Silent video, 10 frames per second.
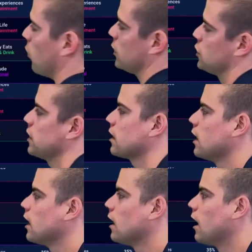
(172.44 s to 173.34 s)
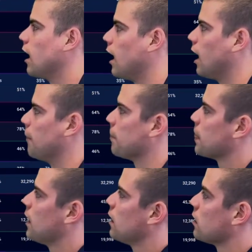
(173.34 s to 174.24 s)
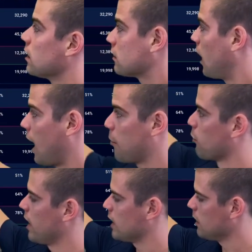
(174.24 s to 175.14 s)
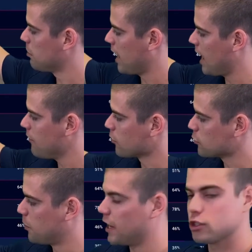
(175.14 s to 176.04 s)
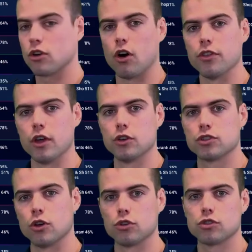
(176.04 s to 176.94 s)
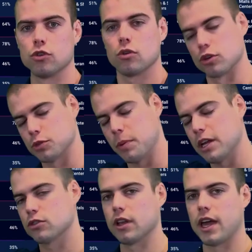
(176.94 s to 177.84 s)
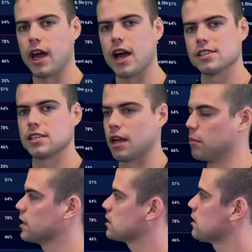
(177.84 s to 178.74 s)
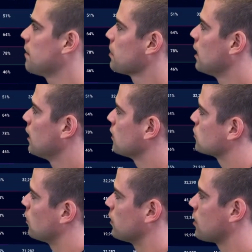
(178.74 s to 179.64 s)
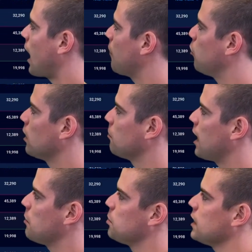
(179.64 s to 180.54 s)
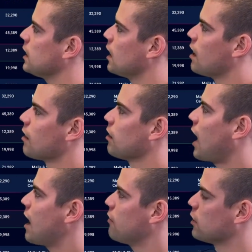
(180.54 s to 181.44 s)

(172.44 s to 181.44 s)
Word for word: widget the top ranking behaviors based on those social or spatial AI segments. So the top one may be live